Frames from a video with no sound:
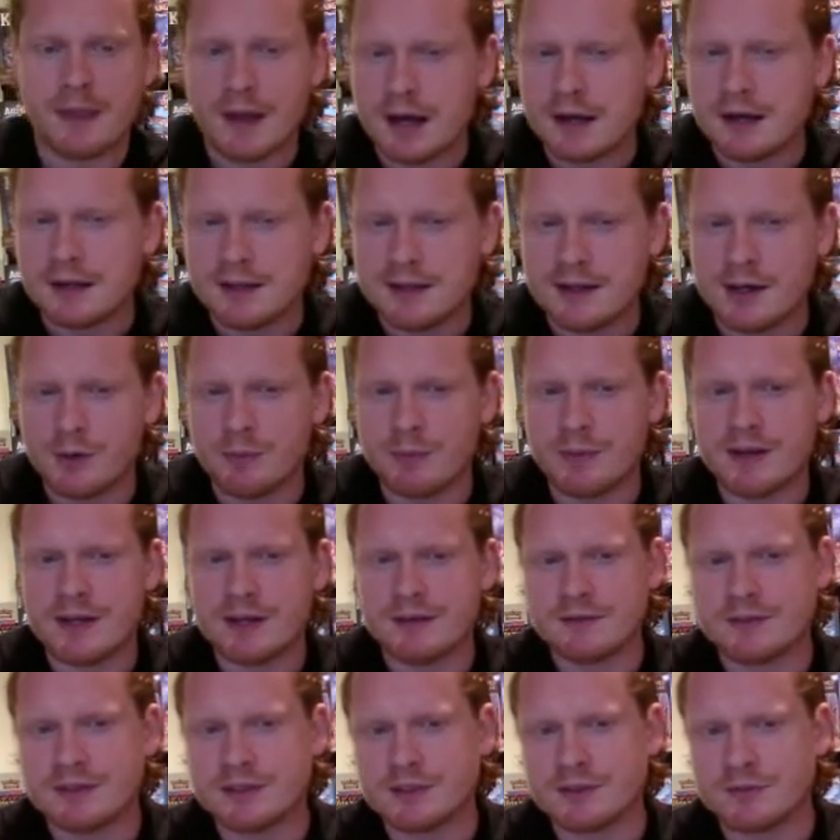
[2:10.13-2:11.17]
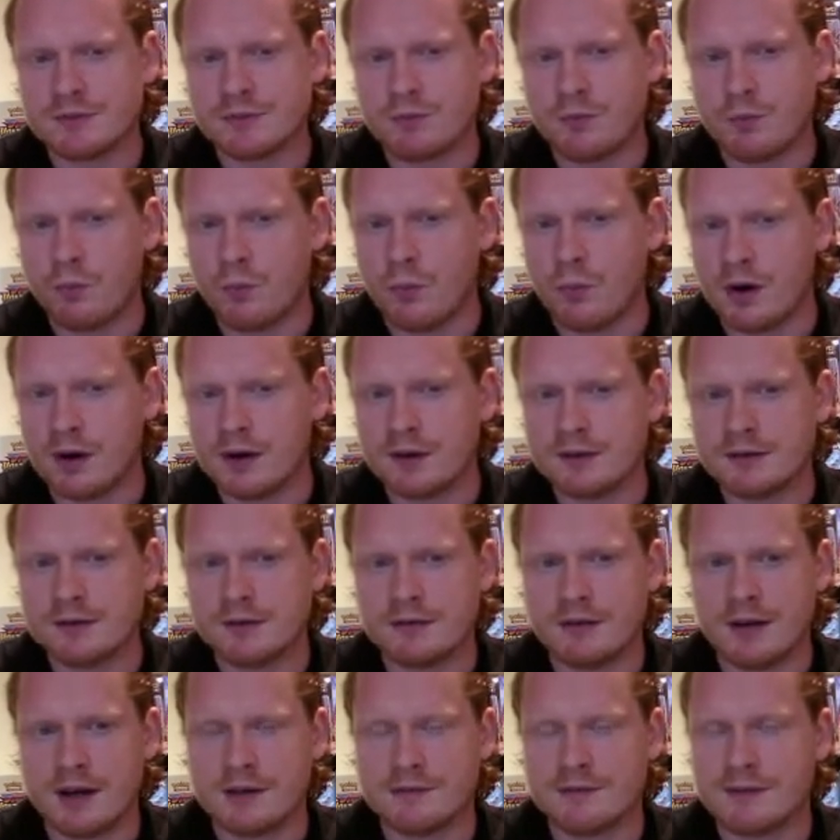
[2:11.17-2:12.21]
and a little bit of just what
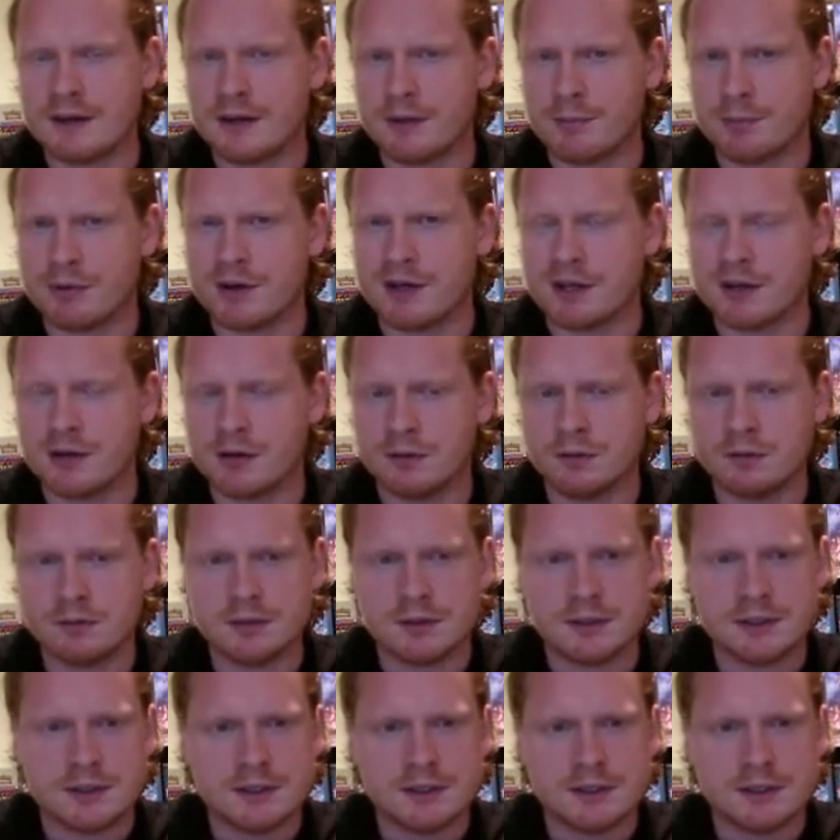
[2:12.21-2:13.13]
I think are pretty cool.